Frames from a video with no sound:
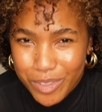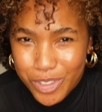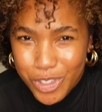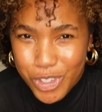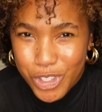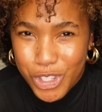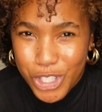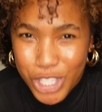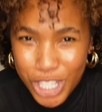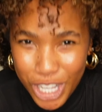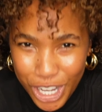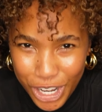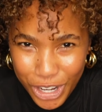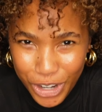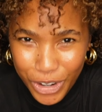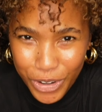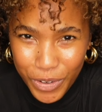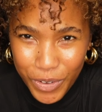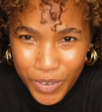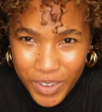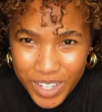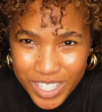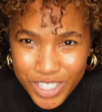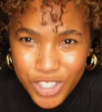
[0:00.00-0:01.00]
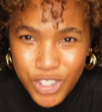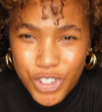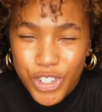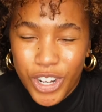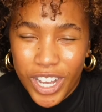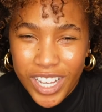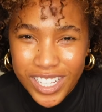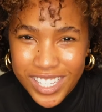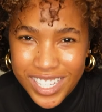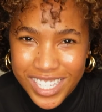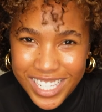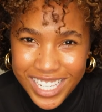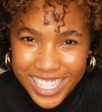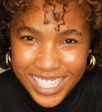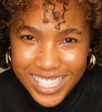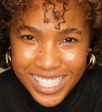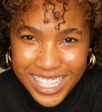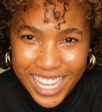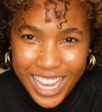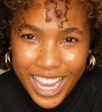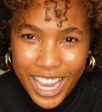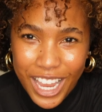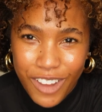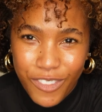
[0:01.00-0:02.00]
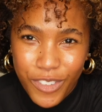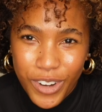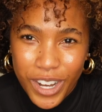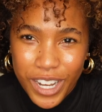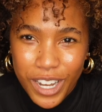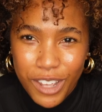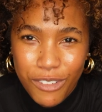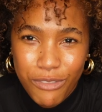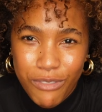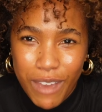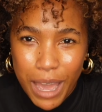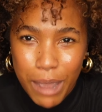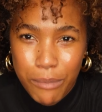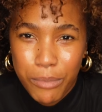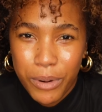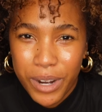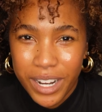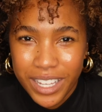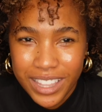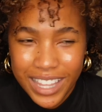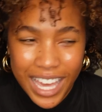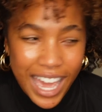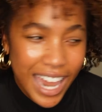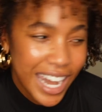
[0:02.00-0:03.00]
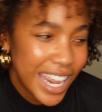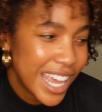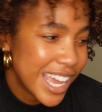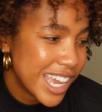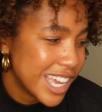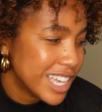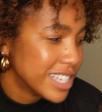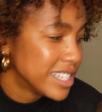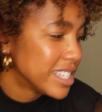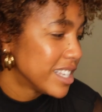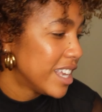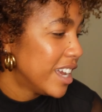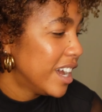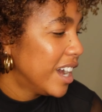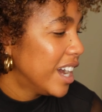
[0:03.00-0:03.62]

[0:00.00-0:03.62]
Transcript: So just to say, for any fabric that is